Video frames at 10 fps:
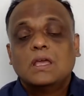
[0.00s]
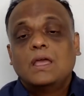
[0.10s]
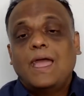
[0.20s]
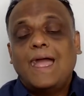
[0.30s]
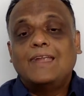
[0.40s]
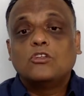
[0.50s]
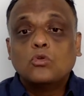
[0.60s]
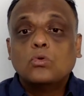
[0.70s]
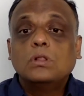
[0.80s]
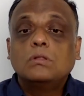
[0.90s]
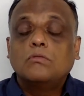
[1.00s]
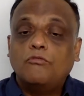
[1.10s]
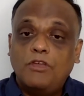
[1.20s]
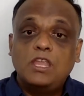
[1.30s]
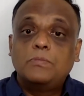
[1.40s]
And Google
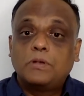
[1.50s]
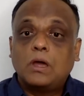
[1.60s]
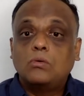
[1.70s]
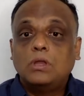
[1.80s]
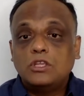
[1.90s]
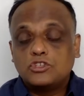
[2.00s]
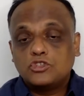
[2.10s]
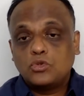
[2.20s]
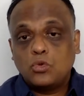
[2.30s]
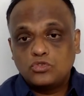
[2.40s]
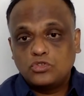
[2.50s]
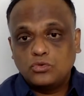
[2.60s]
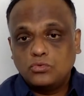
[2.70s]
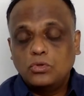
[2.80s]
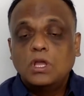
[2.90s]
very proudly shows you